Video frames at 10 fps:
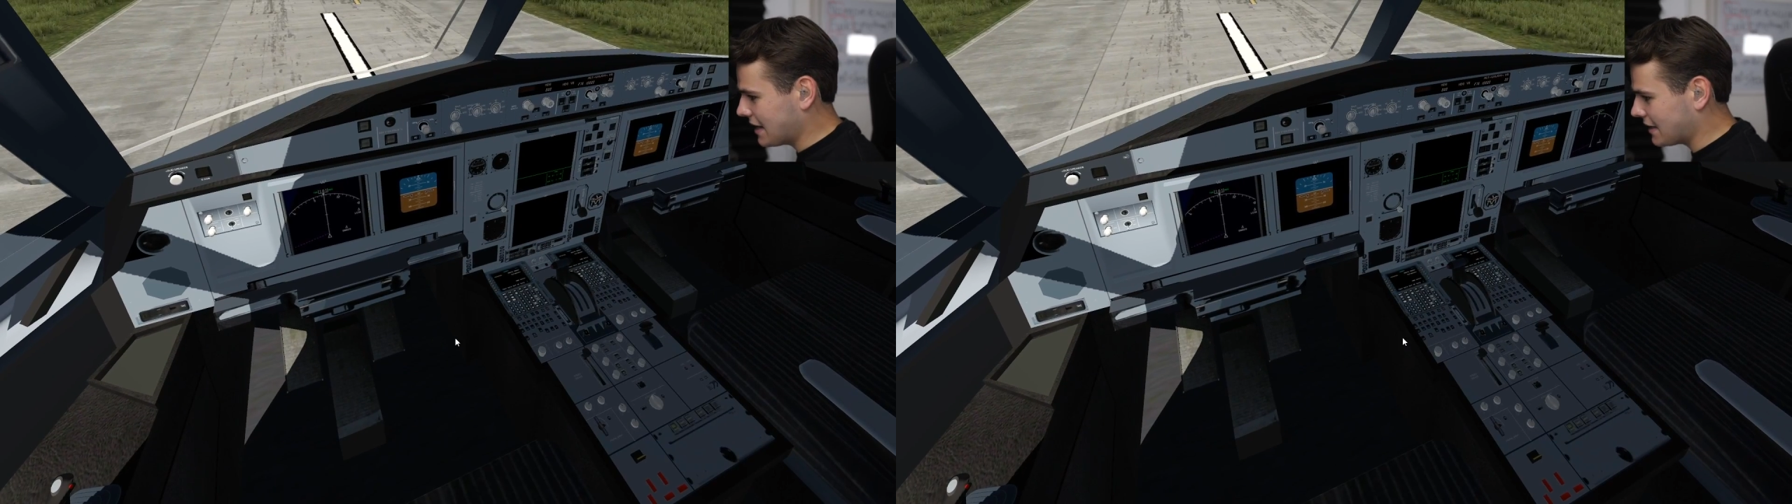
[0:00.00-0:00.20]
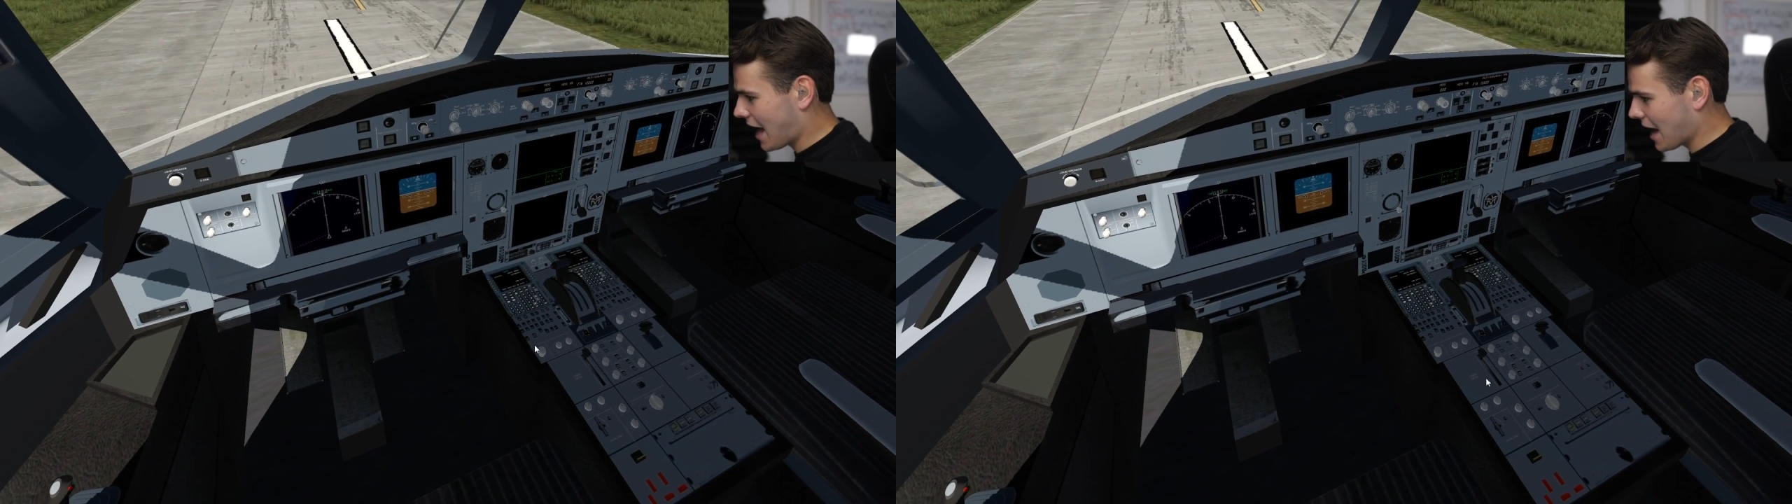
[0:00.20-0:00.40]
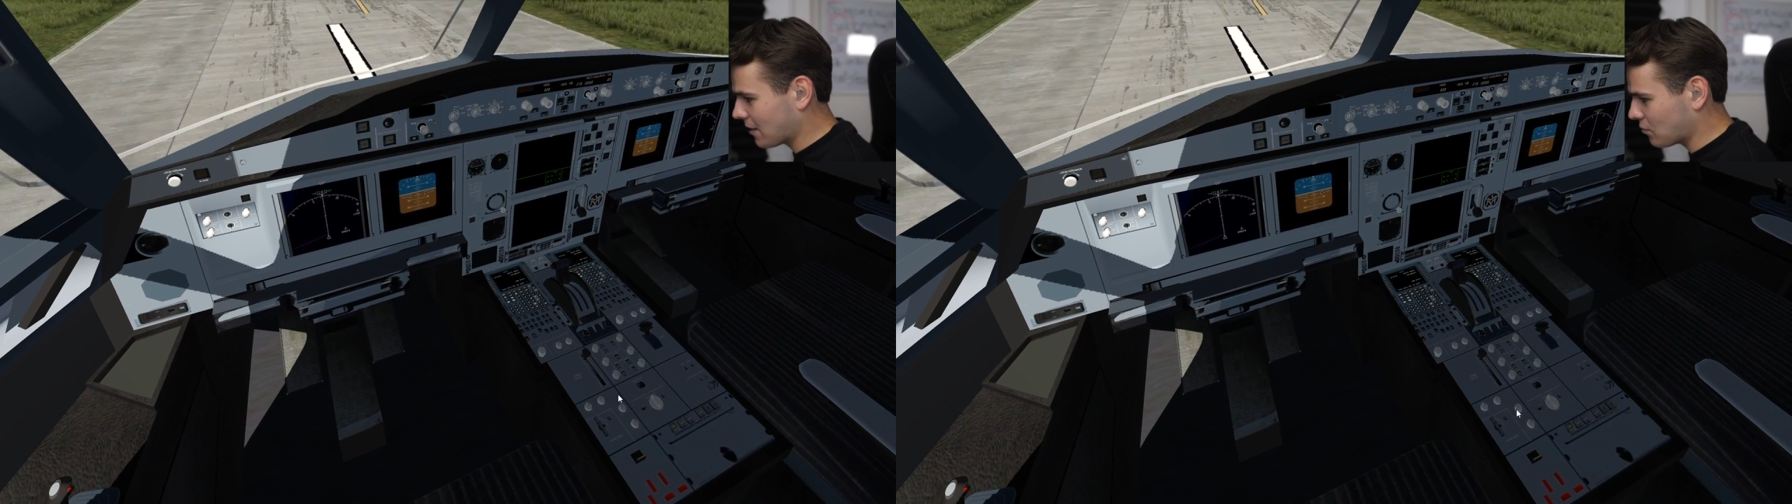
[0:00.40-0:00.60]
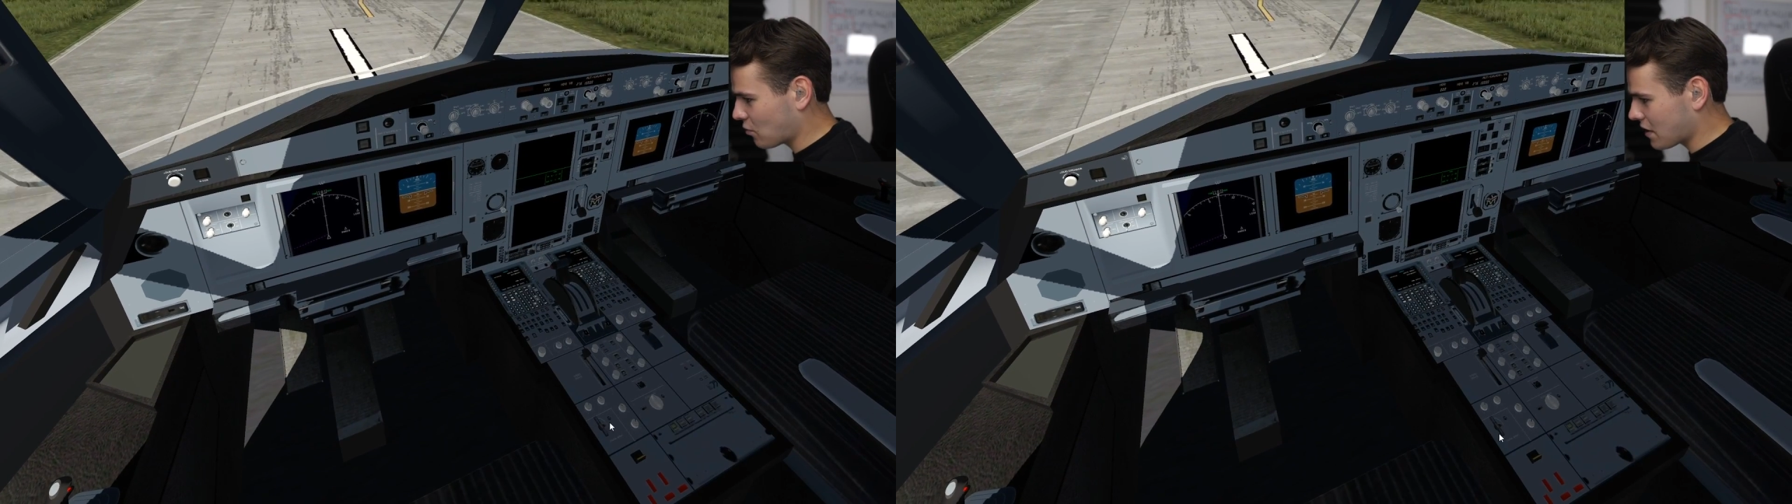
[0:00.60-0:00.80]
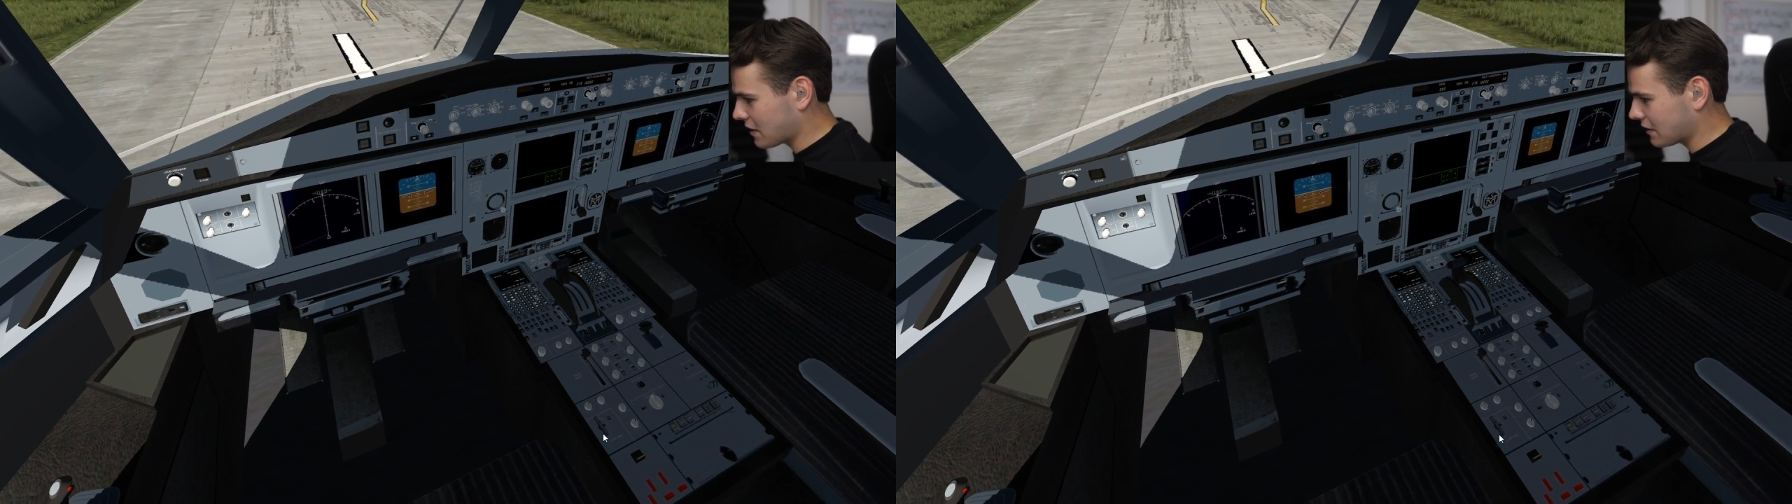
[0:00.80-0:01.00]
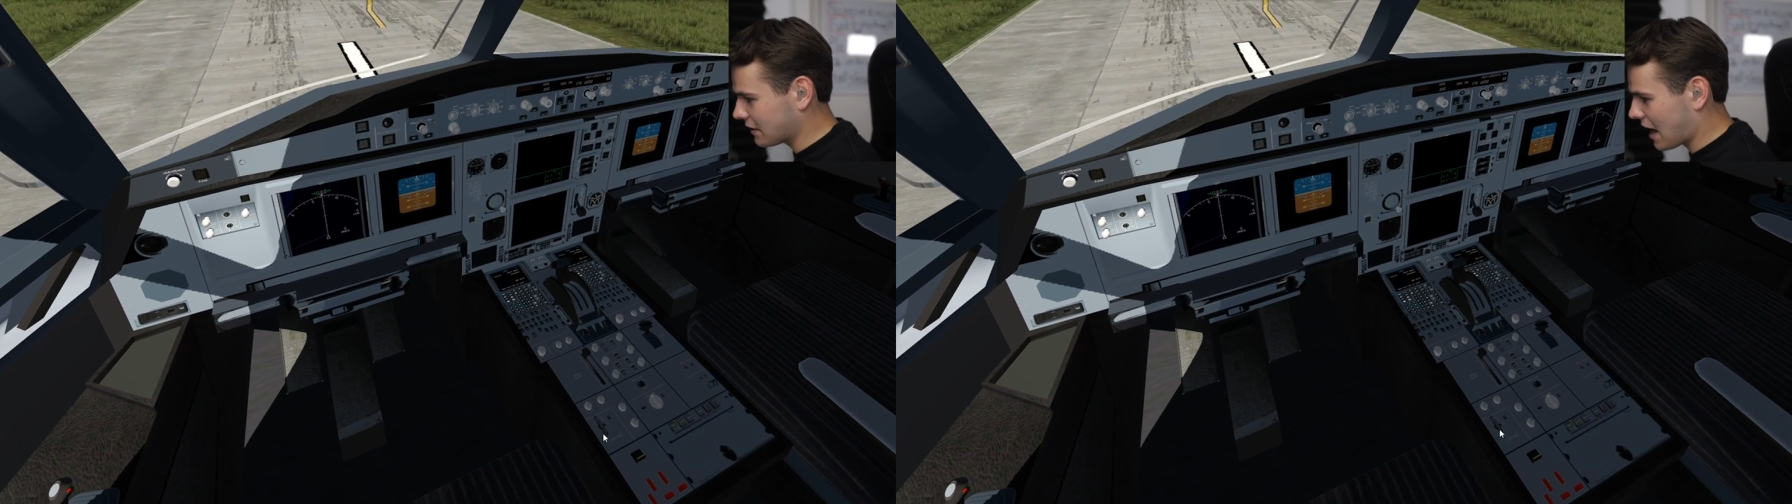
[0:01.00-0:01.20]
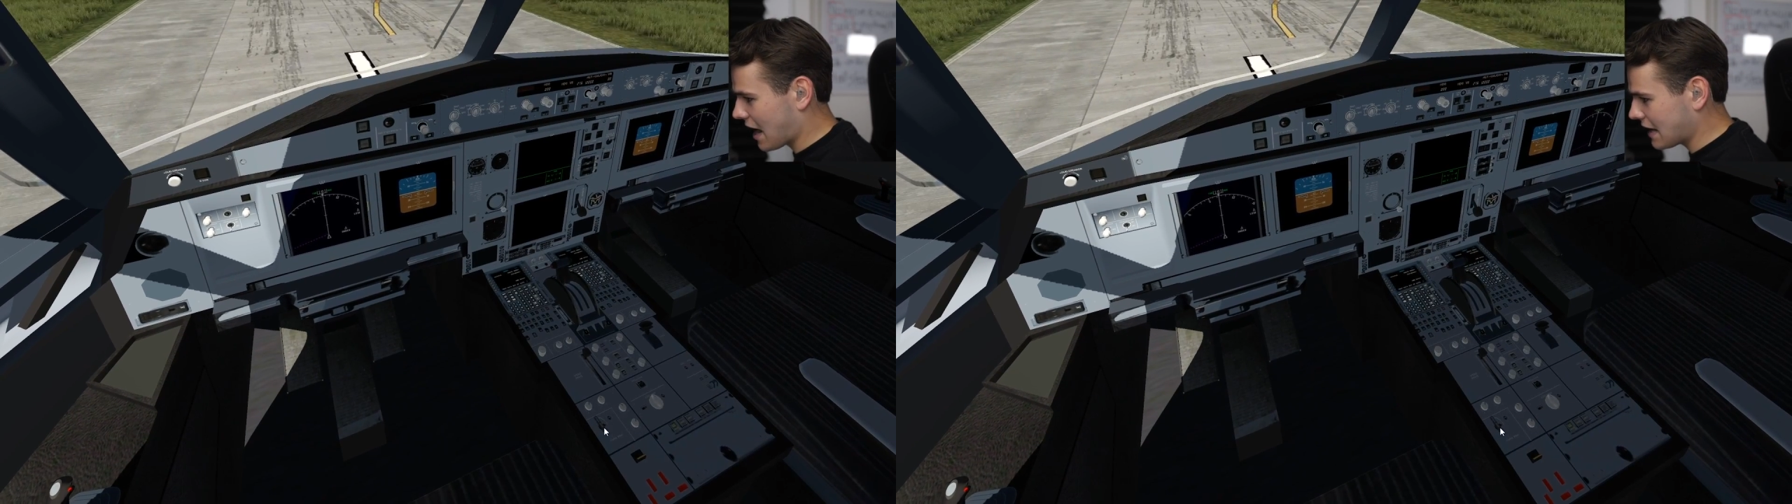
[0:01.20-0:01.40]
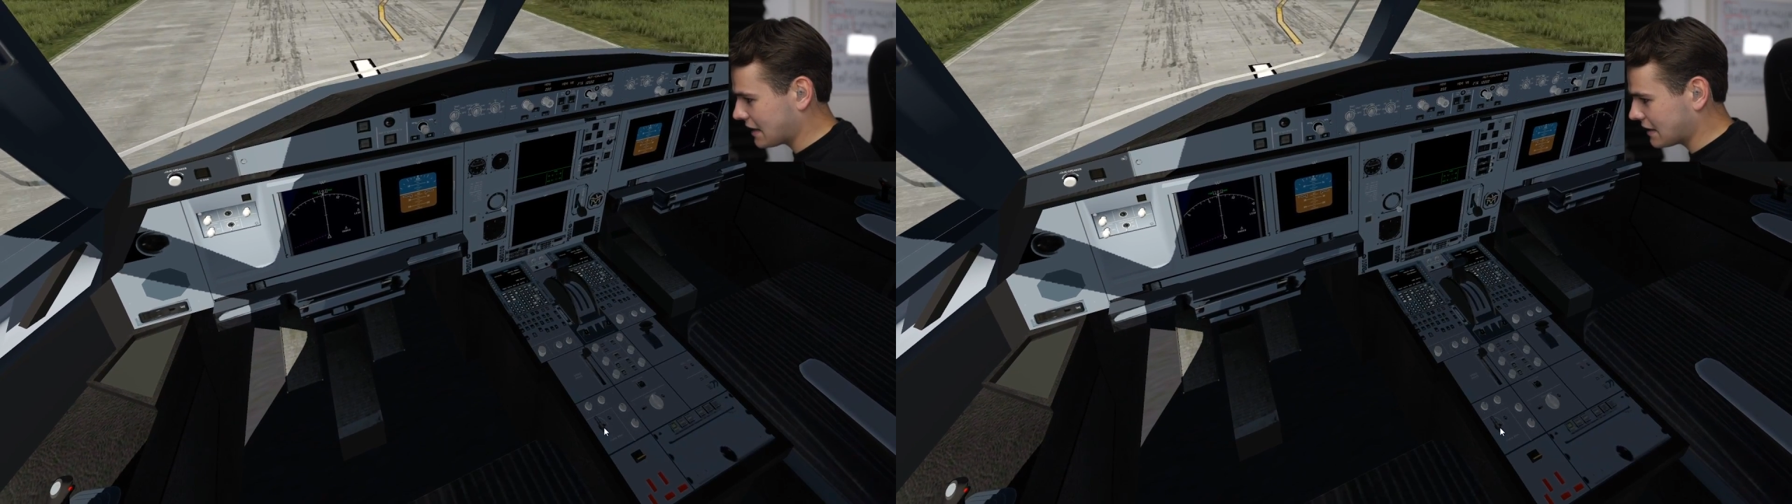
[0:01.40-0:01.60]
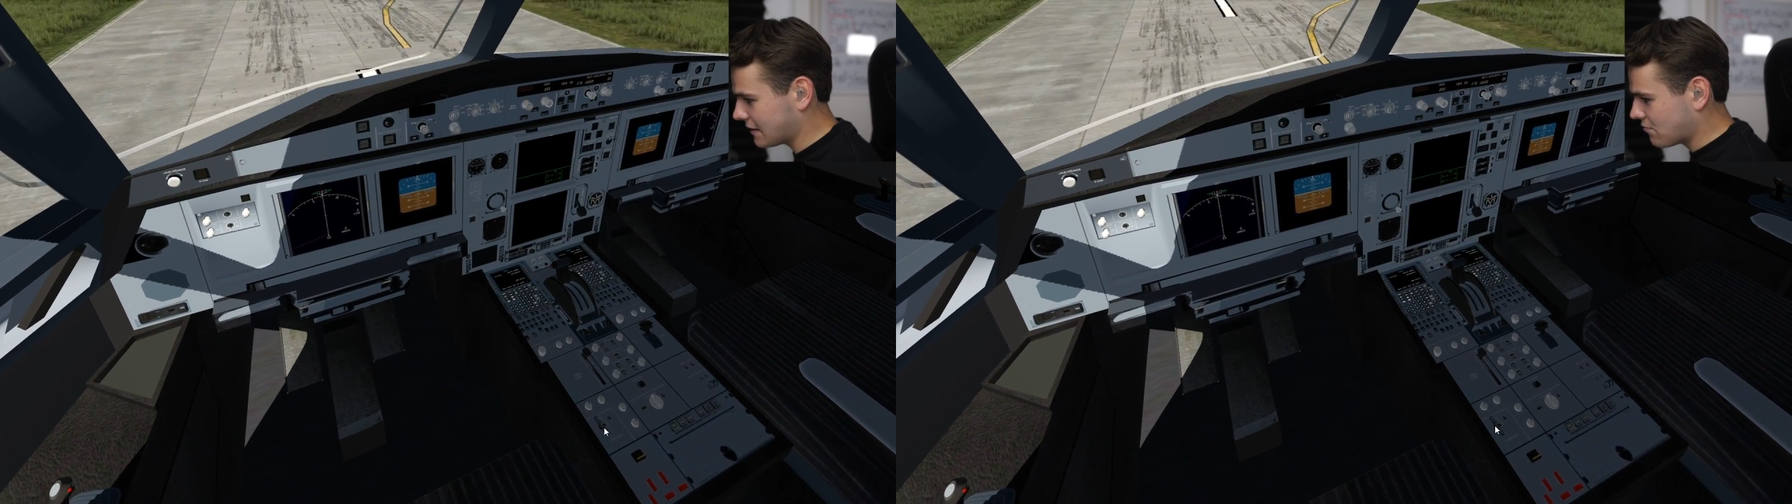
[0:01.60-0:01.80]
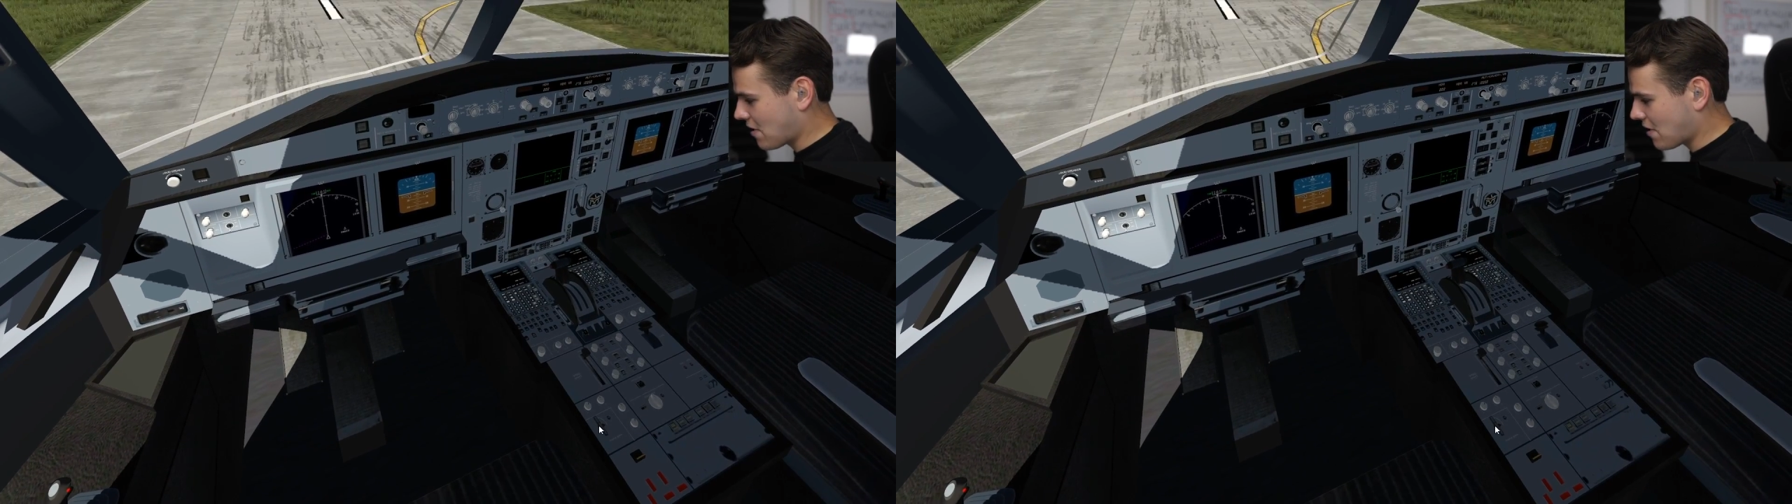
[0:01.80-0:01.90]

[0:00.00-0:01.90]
C919,